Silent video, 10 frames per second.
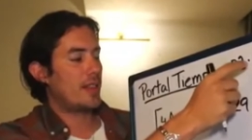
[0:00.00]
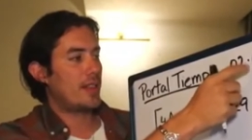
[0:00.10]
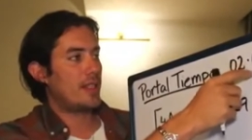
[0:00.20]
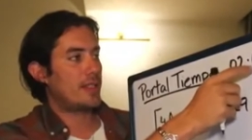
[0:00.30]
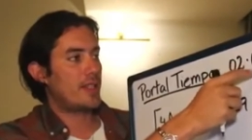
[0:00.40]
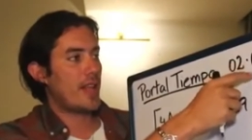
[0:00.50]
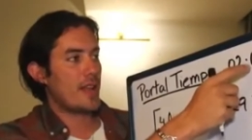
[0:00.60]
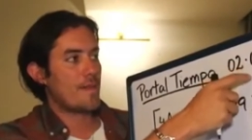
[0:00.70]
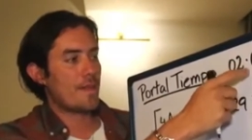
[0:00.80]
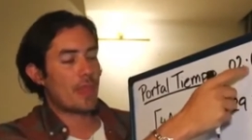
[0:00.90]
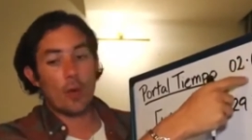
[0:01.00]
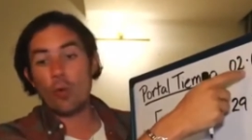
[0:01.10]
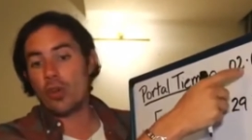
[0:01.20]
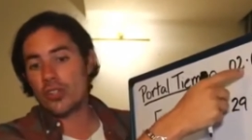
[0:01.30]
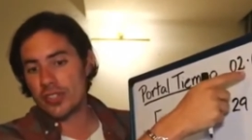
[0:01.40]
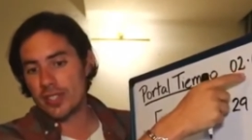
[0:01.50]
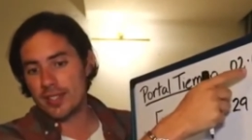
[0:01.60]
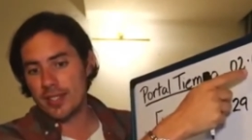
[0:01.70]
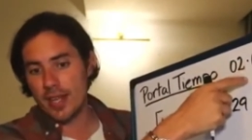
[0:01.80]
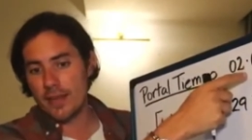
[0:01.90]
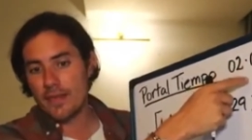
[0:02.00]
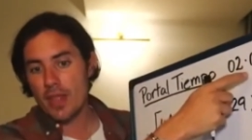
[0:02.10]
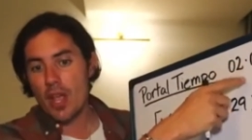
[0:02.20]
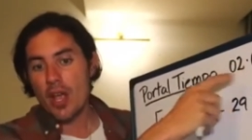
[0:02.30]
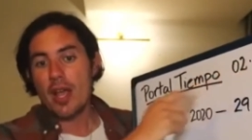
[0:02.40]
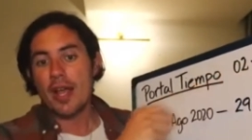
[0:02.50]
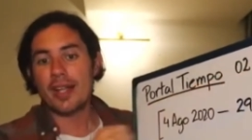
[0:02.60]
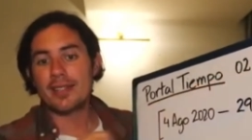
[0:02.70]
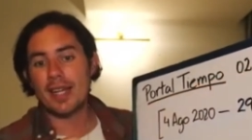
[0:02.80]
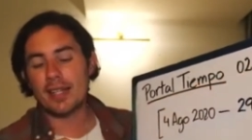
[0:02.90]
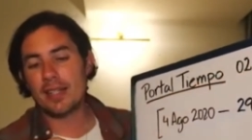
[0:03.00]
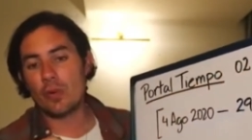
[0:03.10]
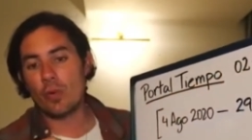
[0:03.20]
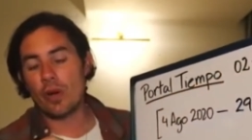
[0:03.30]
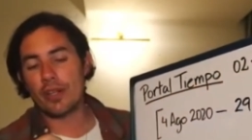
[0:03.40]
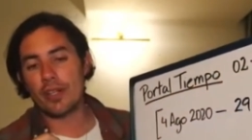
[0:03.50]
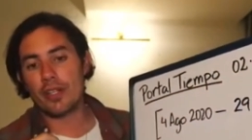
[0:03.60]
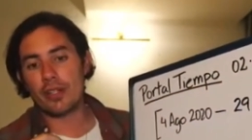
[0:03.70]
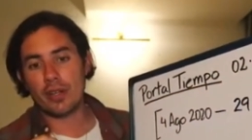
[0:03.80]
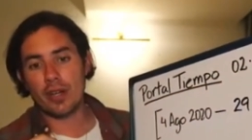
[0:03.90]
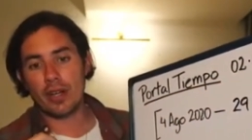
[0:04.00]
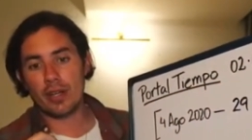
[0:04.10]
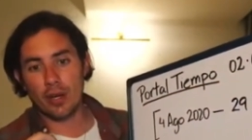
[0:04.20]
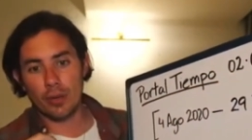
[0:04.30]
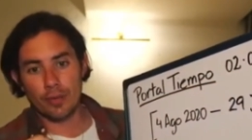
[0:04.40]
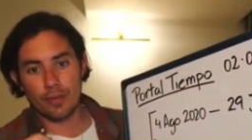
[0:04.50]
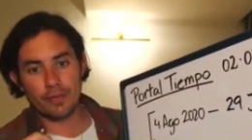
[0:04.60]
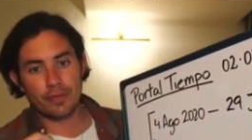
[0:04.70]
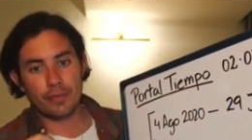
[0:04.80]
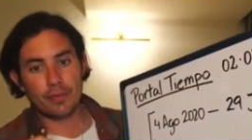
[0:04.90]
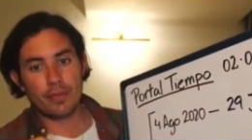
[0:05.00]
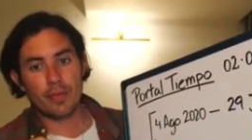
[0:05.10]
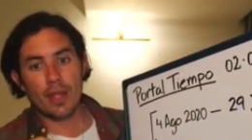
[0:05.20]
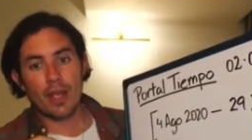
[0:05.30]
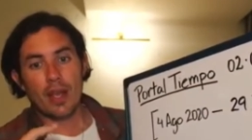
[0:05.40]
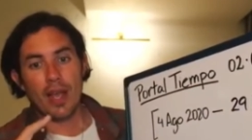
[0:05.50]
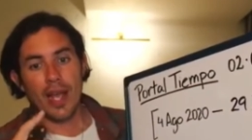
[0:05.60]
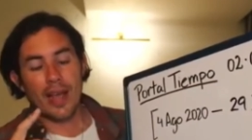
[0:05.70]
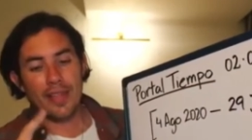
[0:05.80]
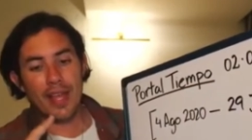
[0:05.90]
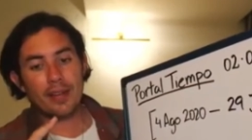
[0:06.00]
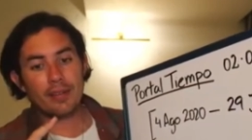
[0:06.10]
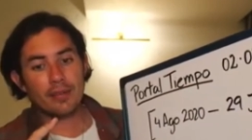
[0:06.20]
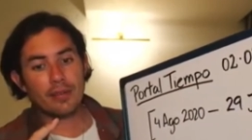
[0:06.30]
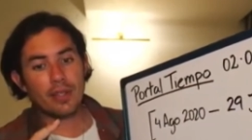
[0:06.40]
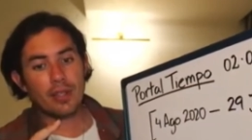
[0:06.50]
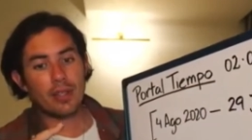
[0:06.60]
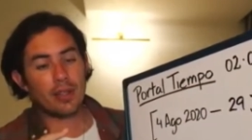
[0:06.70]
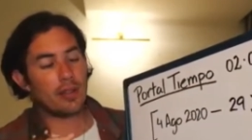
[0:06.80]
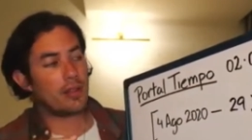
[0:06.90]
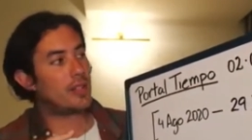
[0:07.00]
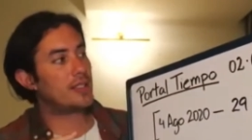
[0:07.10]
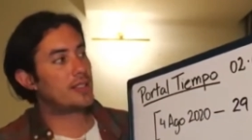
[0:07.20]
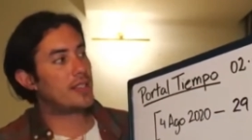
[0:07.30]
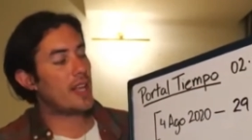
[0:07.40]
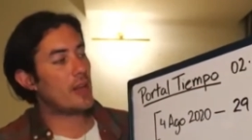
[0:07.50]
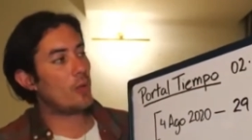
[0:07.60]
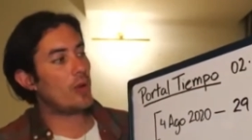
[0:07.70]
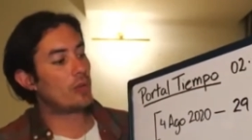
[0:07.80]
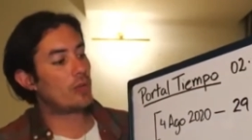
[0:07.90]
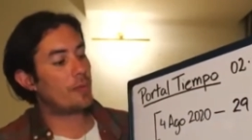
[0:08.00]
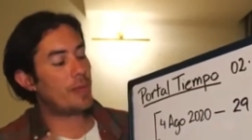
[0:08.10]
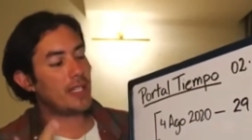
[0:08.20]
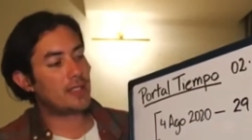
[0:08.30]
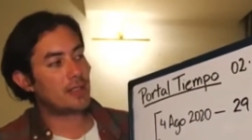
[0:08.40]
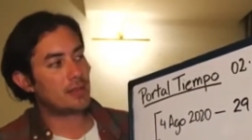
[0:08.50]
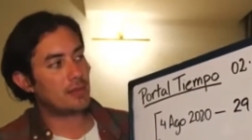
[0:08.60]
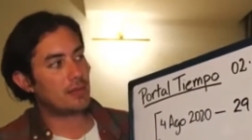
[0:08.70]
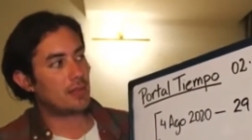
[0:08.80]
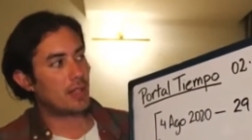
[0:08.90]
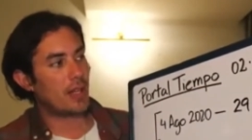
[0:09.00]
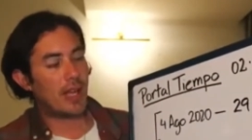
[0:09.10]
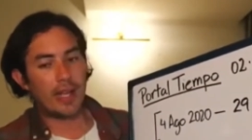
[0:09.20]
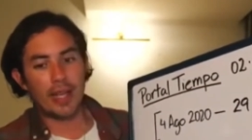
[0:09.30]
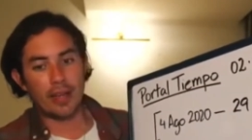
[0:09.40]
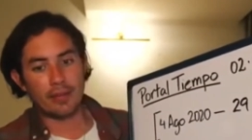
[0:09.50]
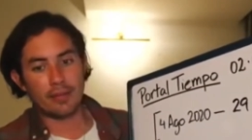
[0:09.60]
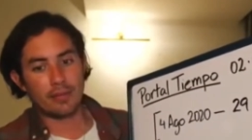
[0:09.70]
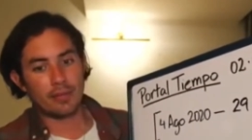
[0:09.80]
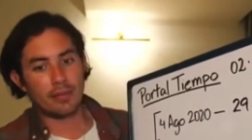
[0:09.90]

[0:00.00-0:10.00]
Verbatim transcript: this day, was this day, exactly one year ago. And then this day will repeat again.